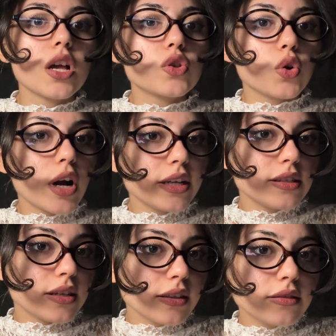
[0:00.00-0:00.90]
So I
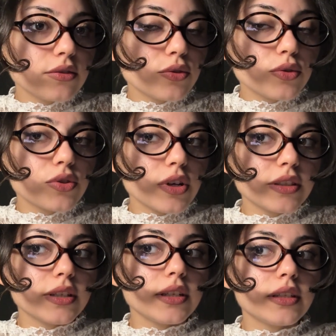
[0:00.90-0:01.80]
decided to
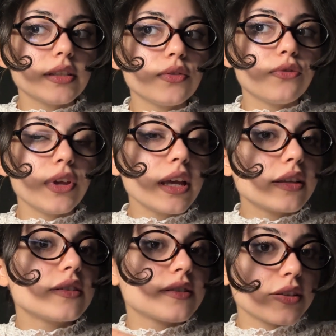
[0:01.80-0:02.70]
start a
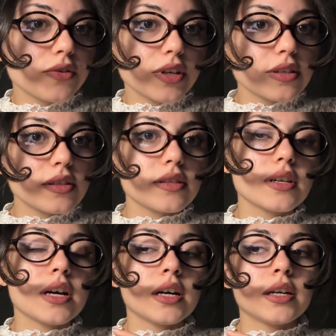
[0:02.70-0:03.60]
weekly series
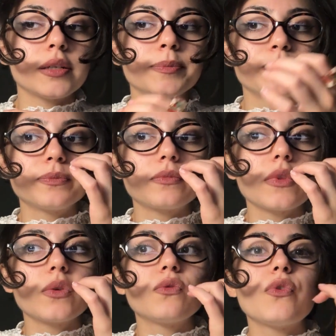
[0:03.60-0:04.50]

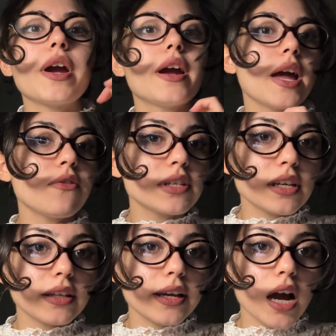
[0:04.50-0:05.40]
where every
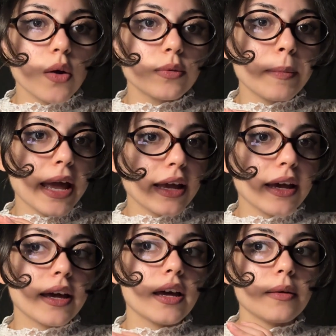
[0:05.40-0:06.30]
Sunday I will make
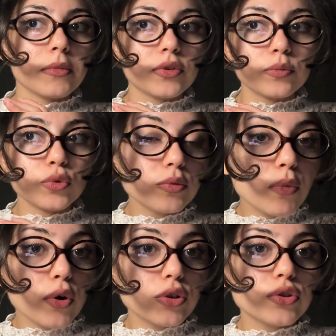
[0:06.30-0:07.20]
a mood
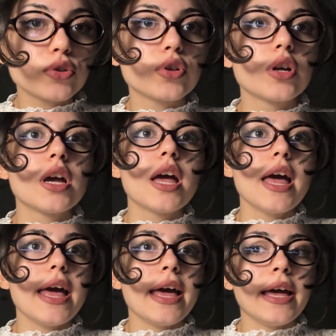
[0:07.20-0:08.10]
board,
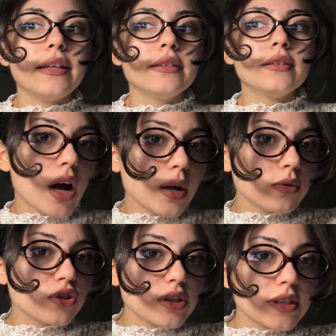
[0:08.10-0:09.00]
and I
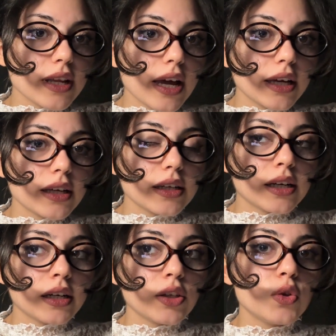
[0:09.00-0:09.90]
will just
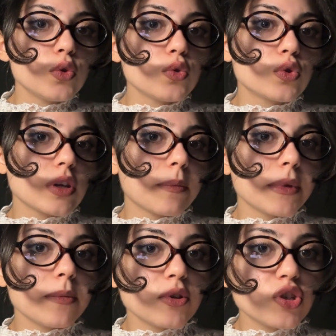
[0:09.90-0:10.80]
use some
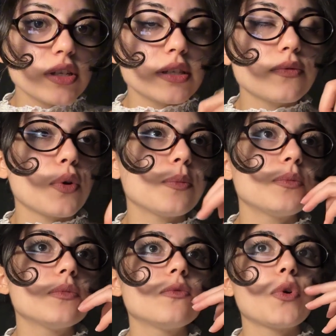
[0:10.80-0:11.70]
images
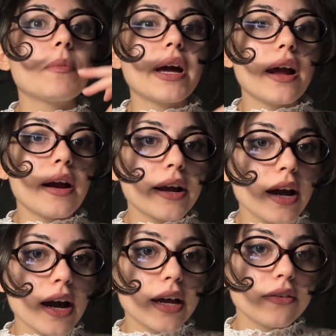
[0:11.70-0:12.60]
from my
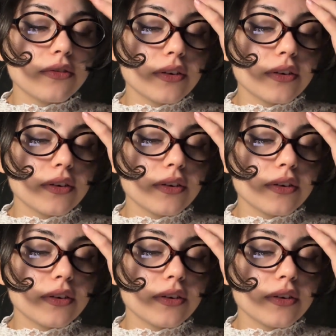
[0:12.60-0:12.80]
archive.